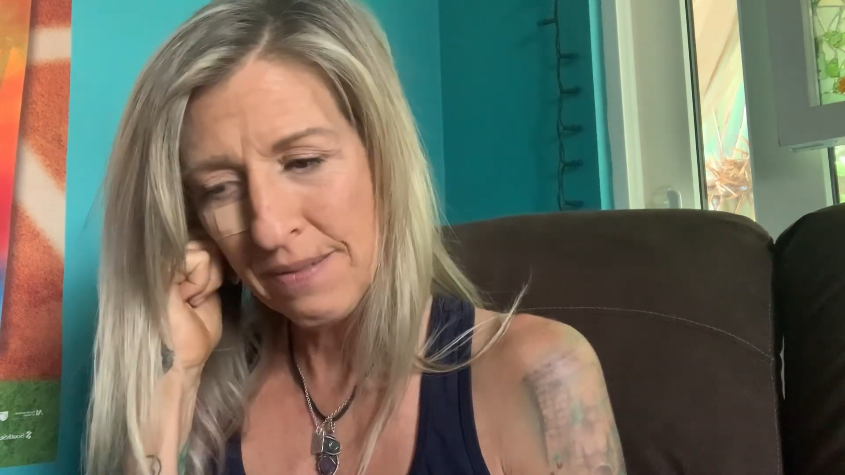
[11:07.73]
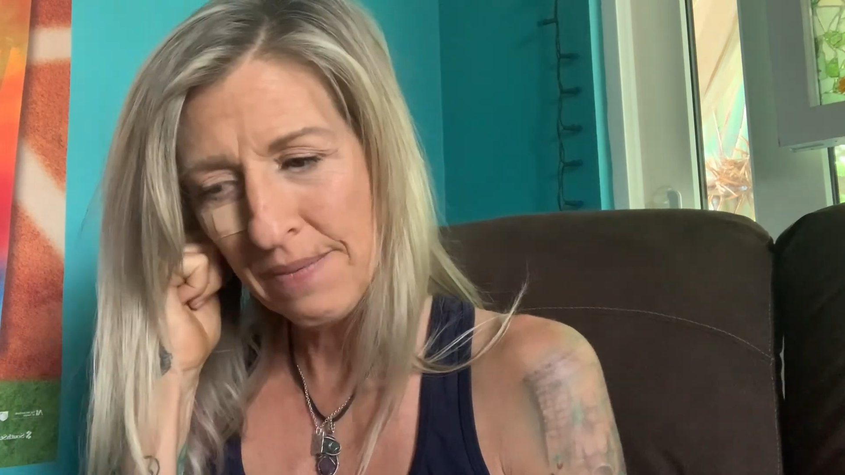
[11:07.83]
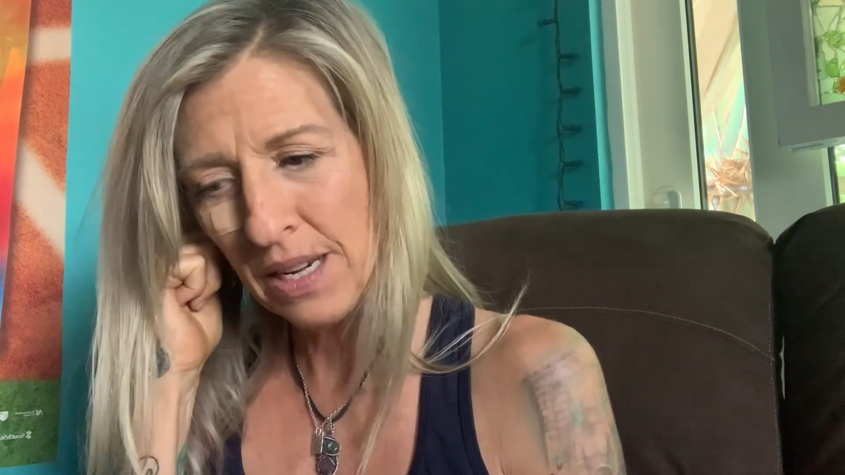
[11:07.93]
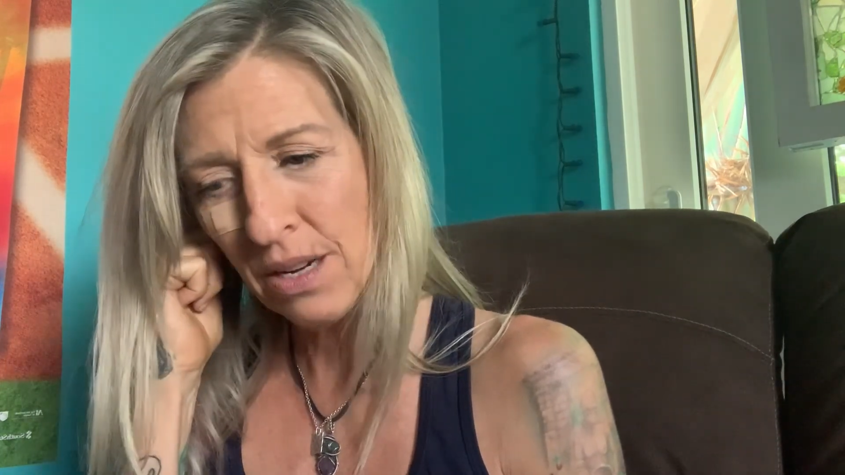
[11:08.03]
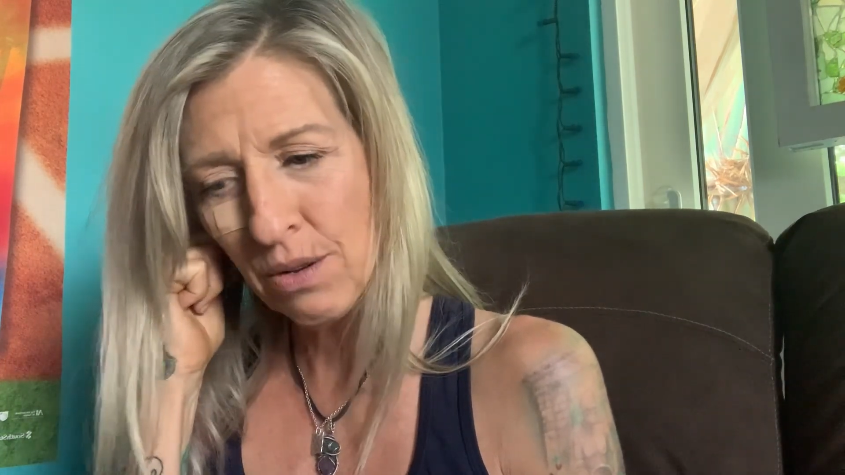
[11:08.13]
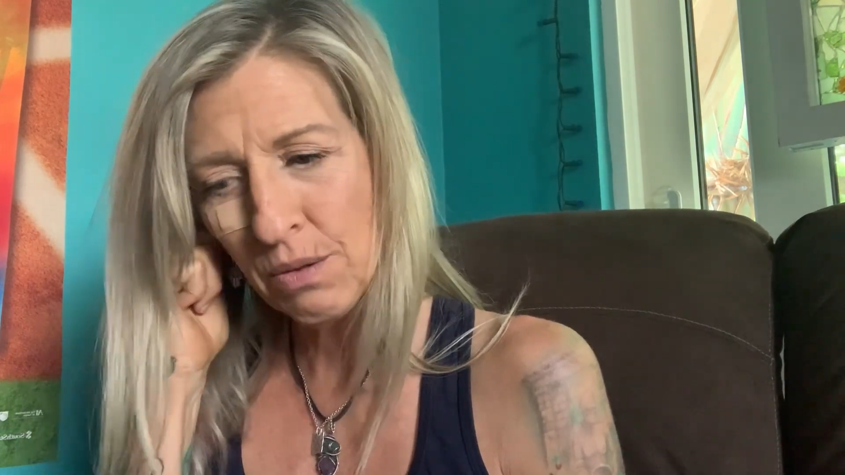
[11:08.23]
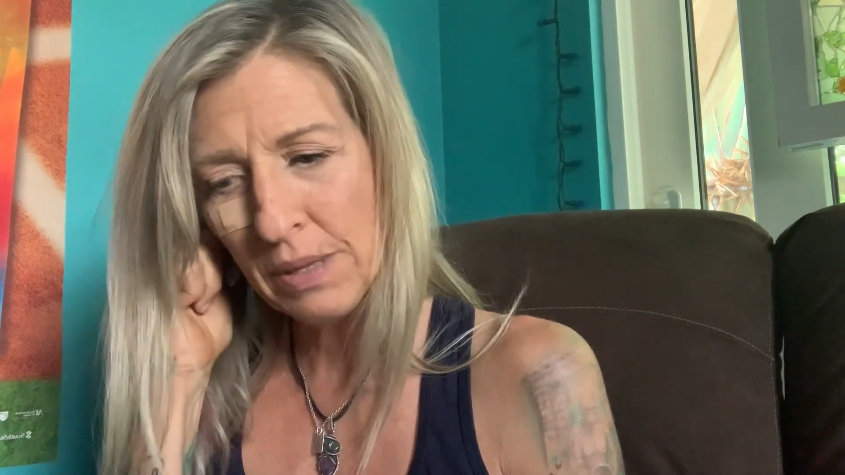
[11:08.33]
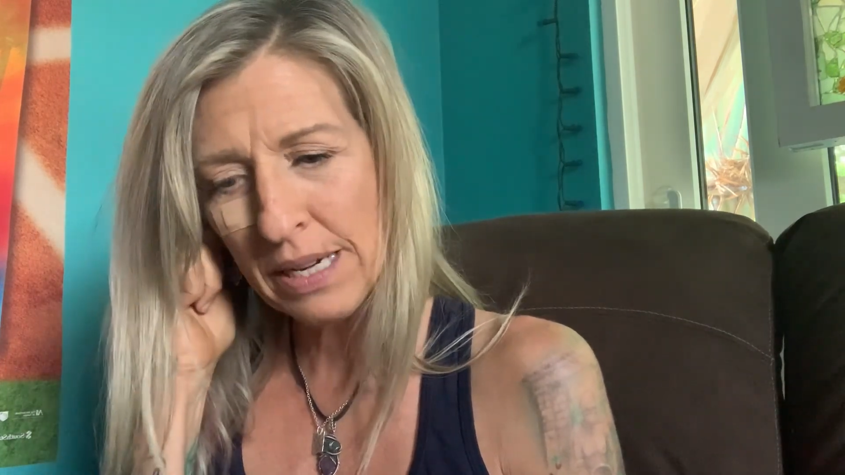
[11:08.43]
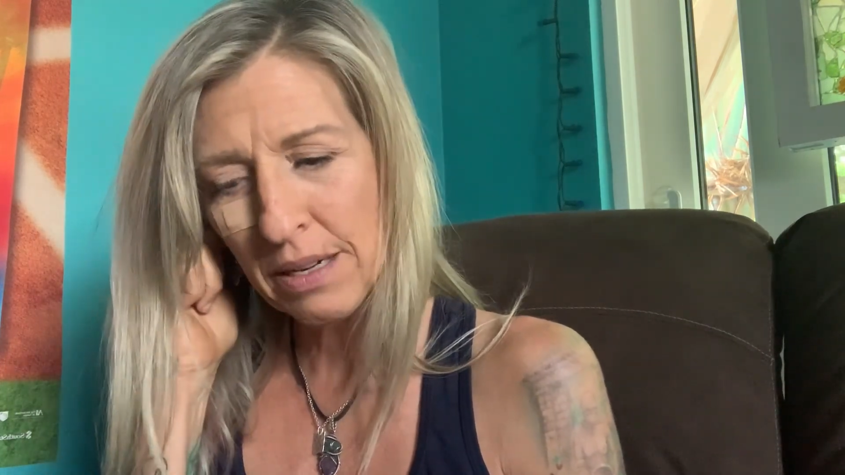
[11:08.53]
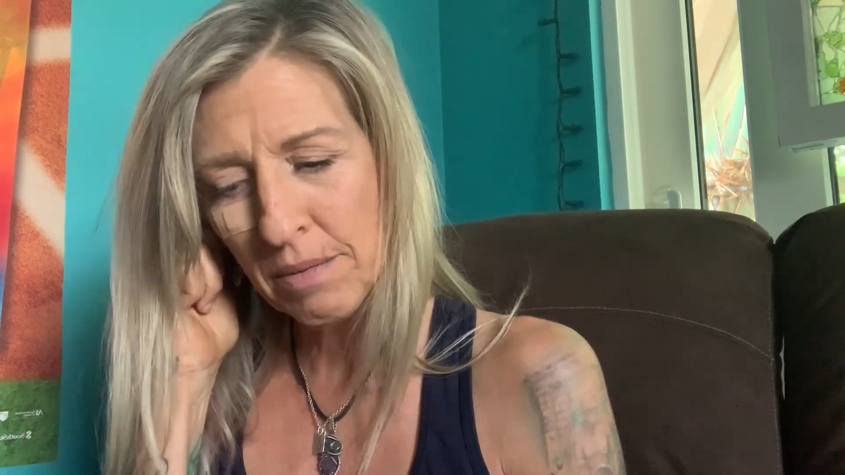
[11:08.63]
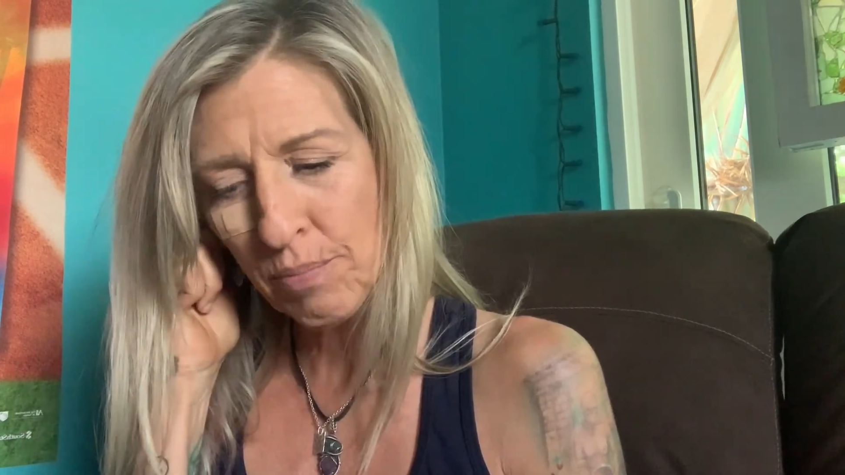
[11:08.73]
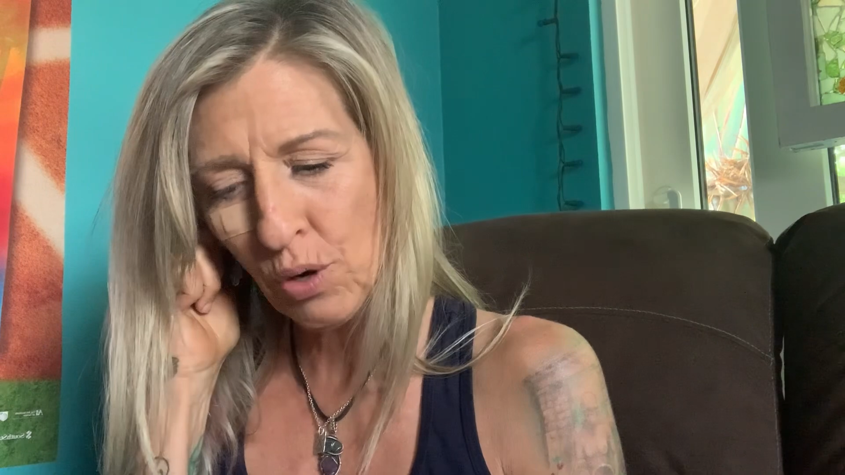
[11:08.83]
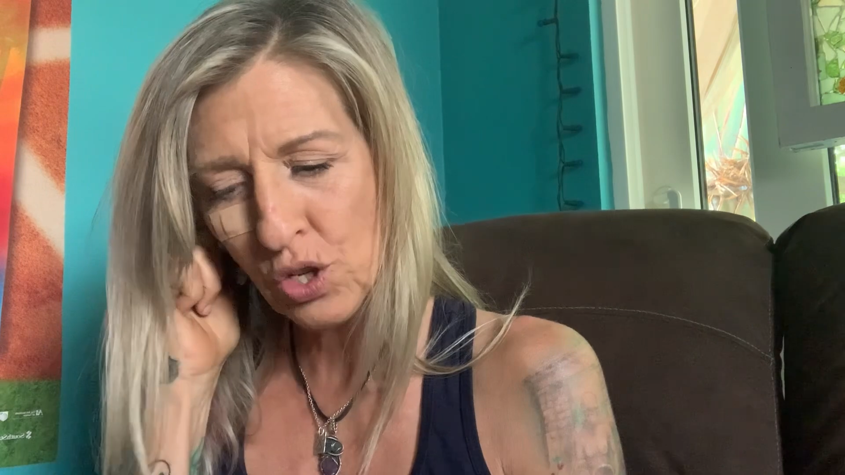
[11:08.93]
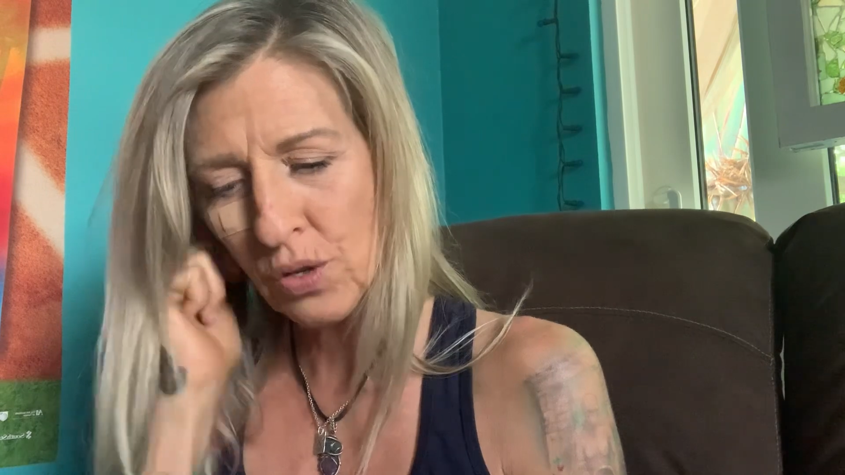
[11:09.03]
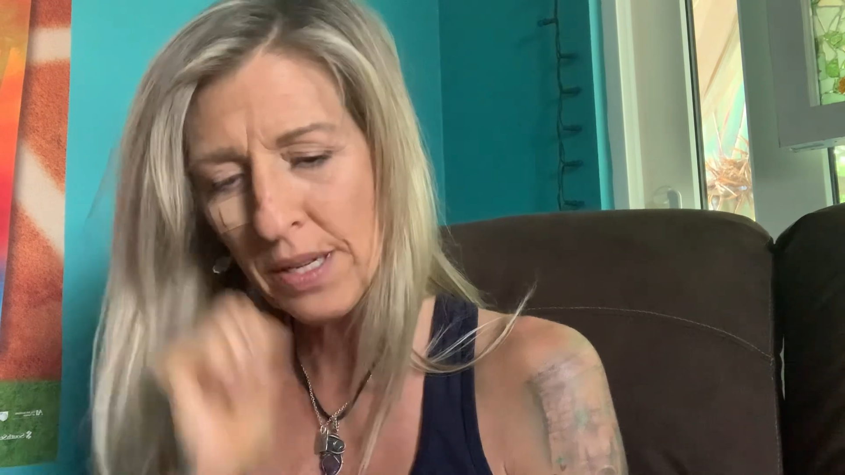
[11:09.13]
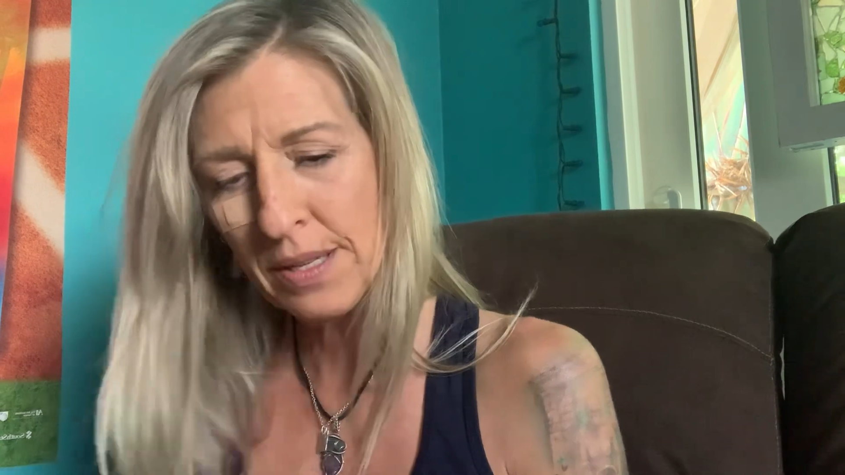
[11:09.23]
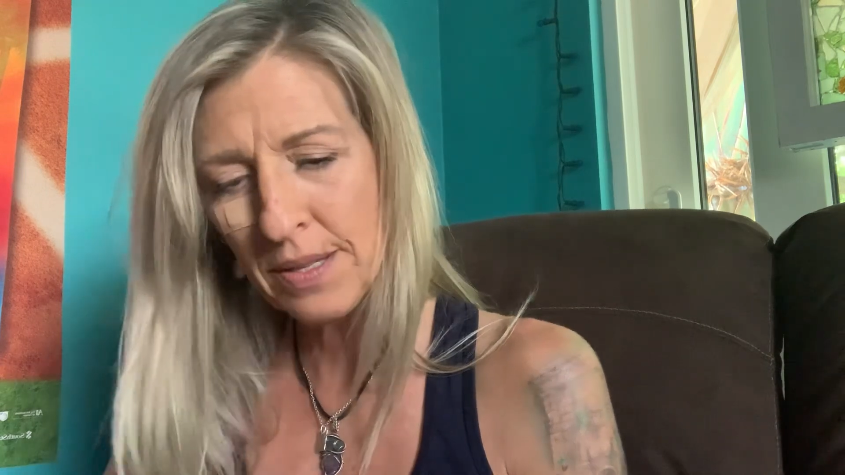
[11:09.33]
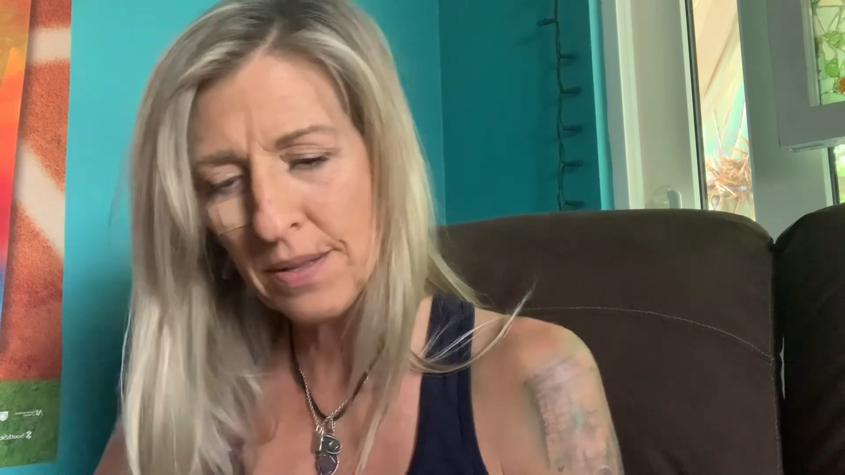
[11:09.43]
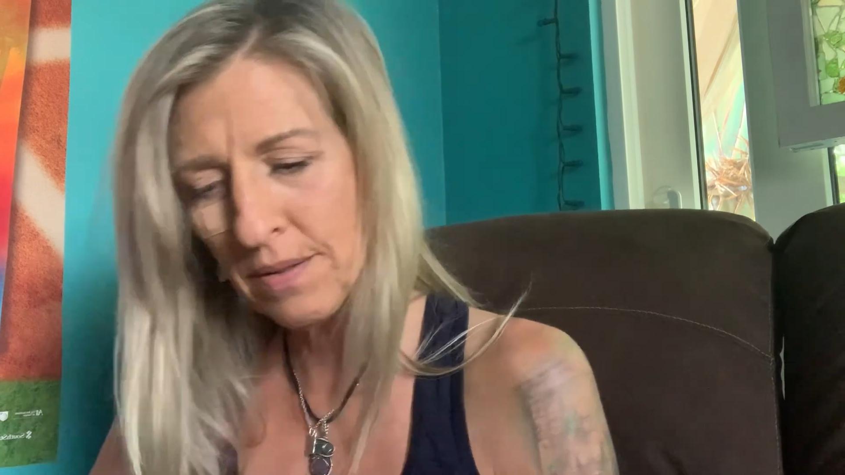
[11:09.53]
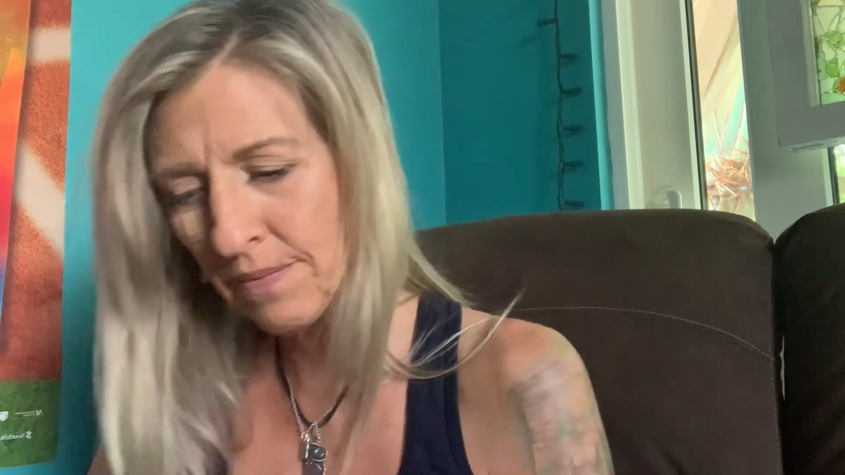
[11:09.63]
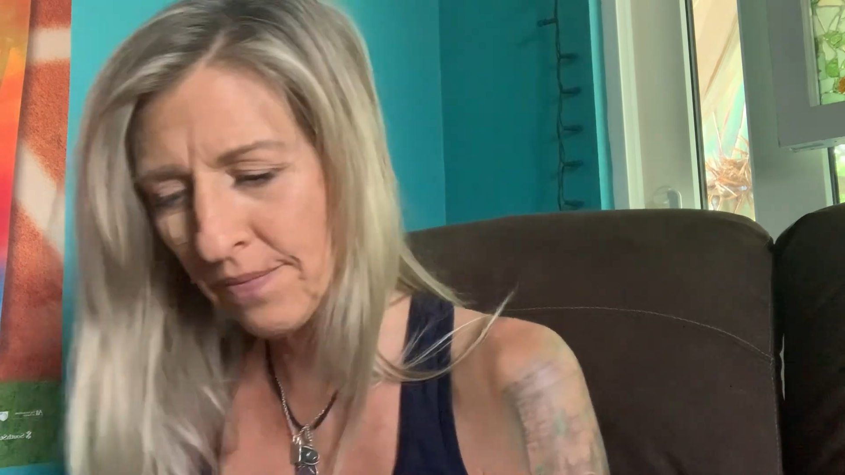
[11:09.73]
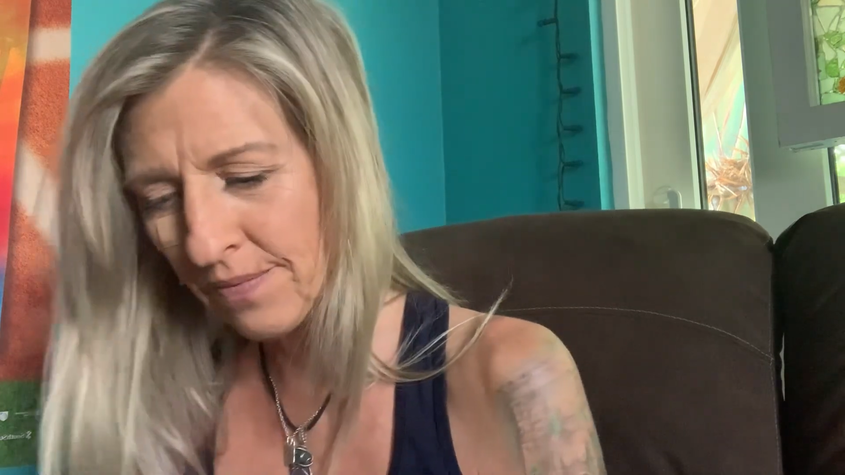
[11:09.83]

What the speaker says: you know, portraits.